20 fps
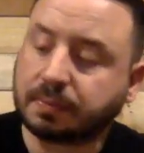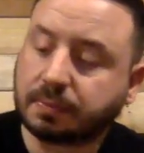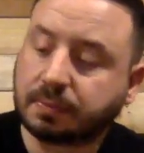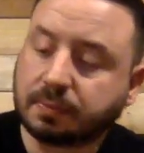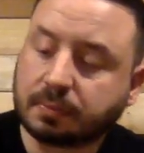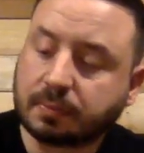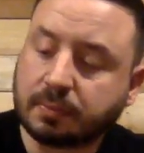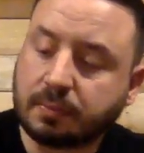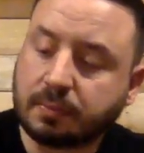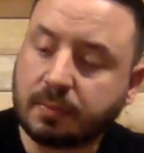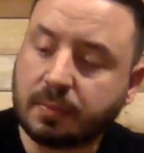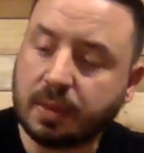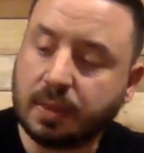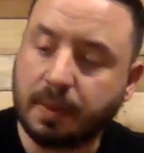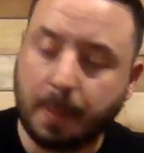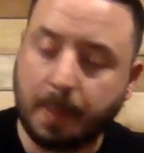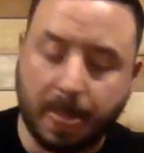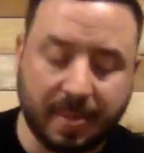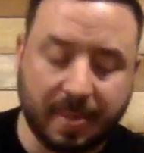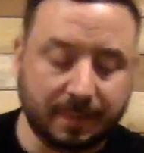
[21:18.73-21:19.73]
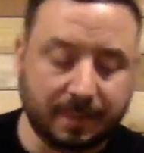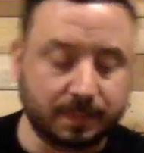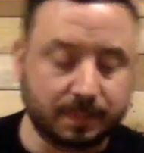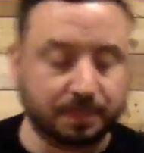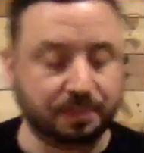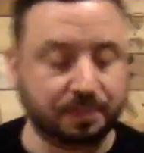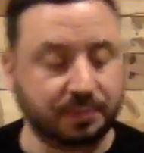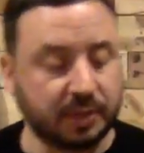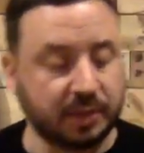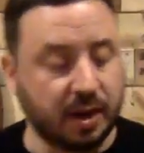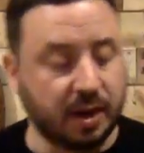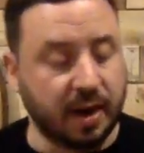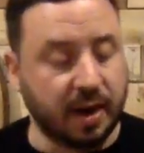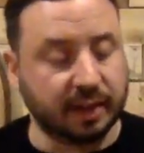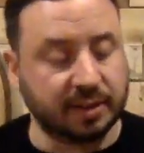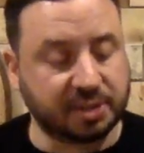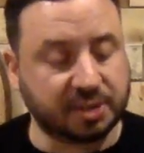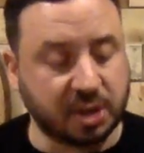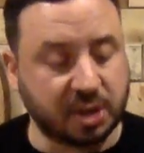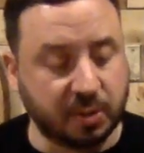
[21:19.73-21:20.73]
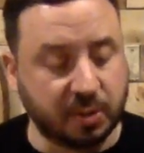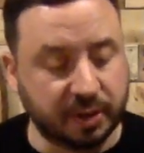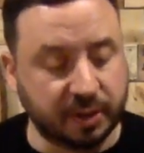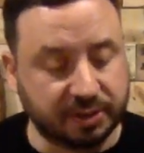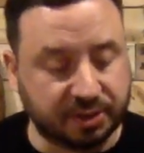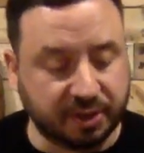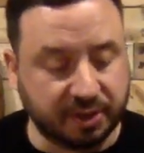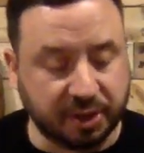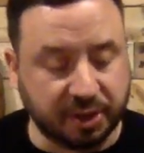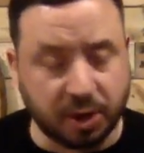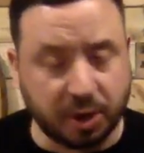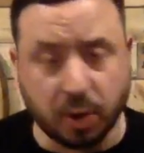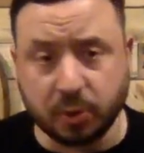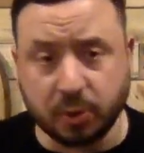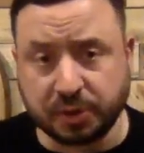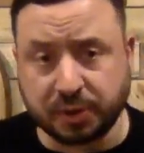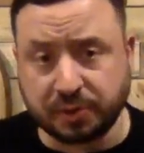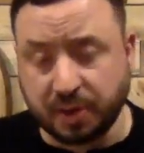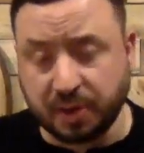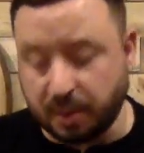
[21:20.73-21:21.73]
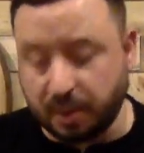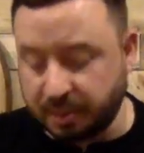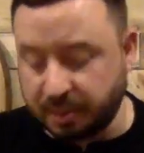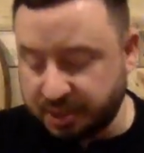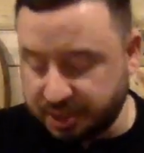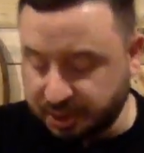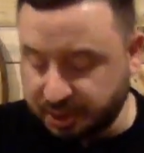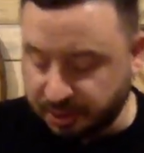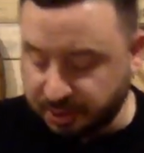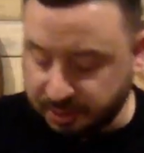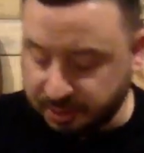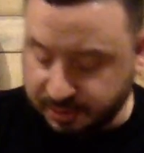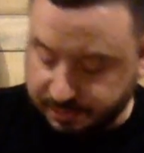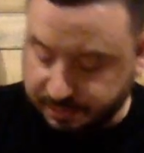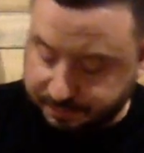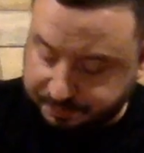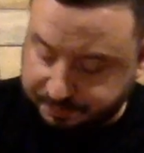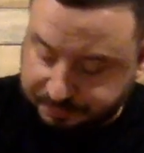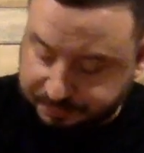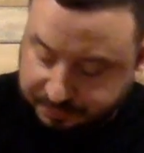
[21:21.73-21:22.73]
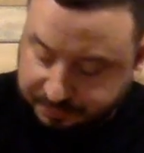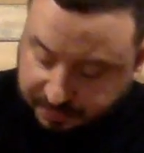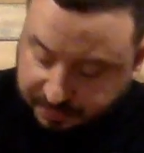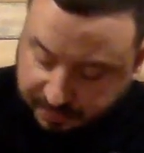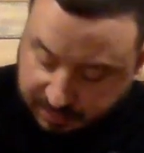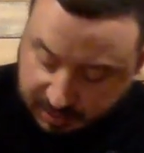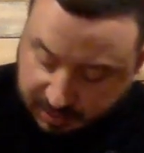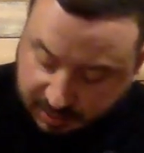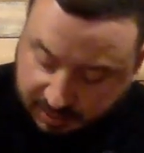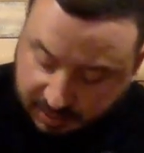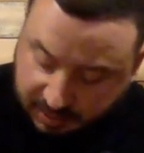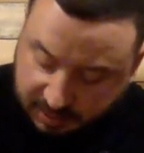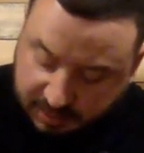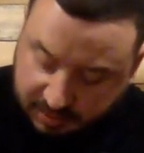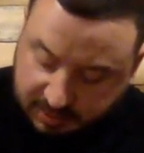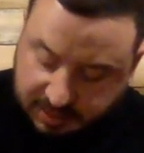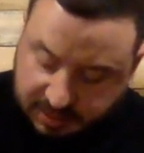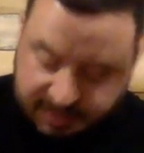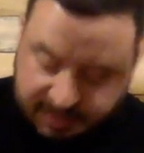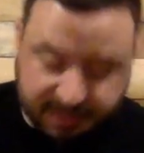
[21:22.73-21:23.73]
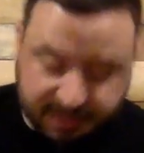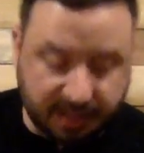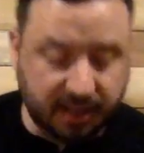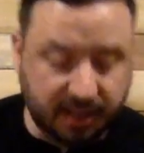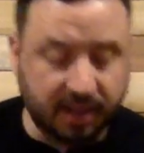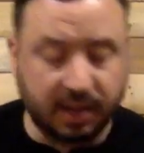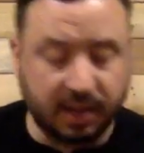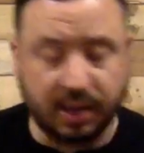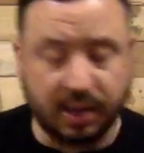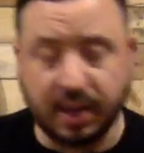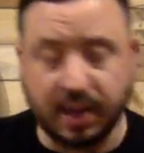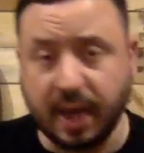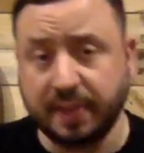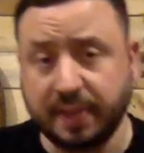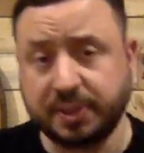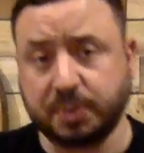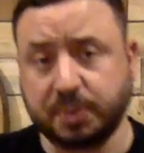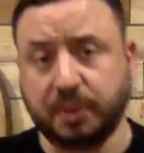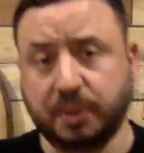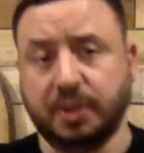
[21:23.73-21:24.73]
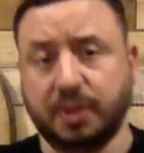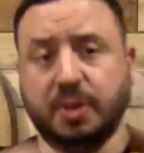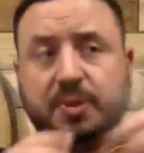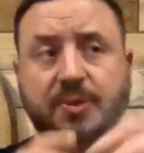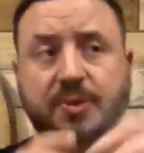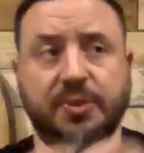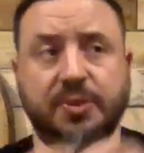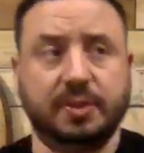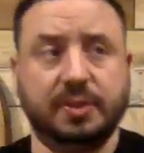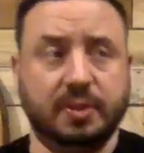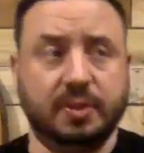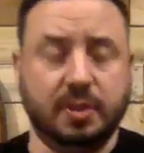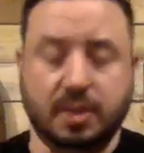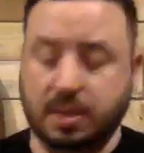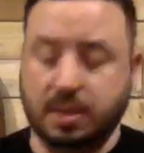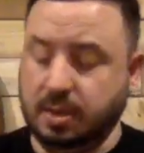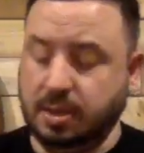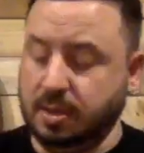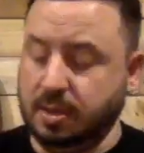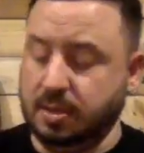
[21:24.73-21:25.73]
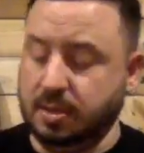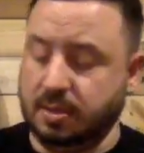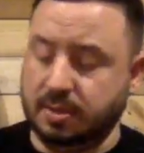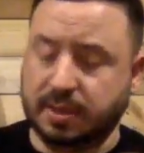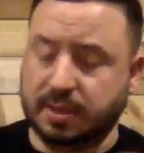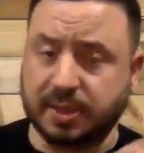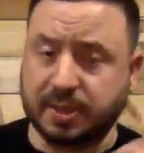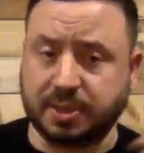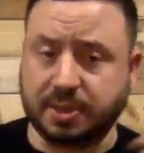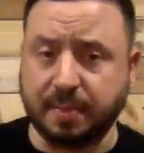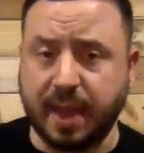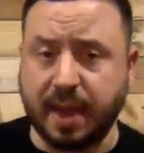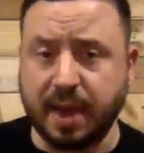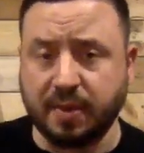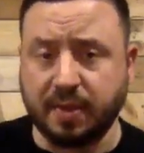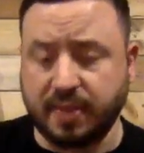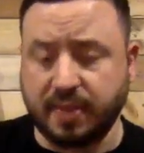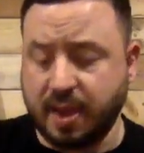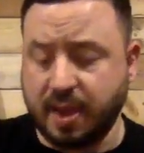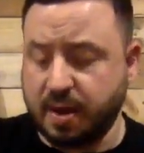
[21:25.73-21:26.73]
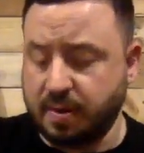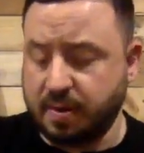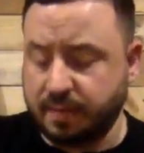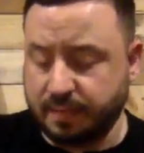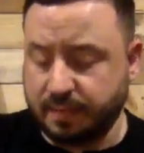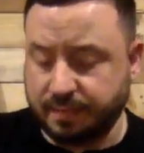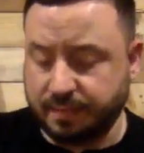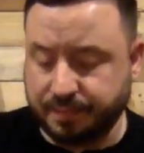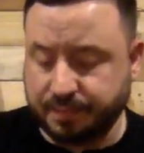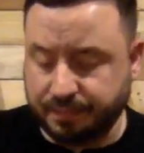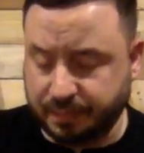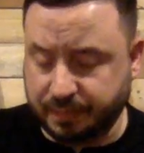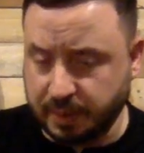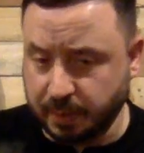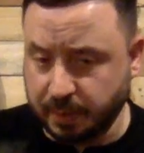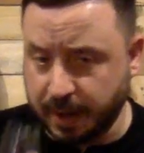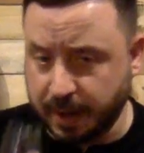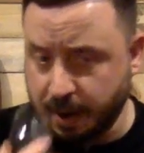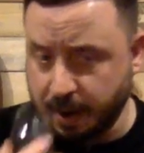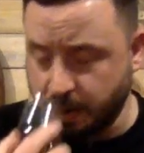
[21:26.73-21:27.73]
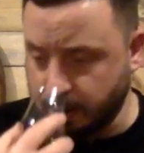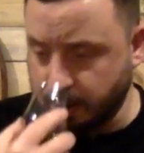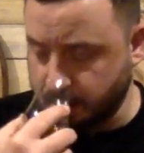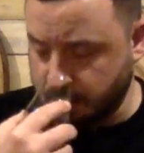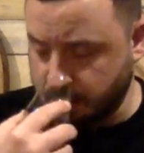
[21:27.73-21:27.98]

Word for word: All right. Let's go into the nose for number two. Let's see how this one goes. Let's get some air in there. Here we go.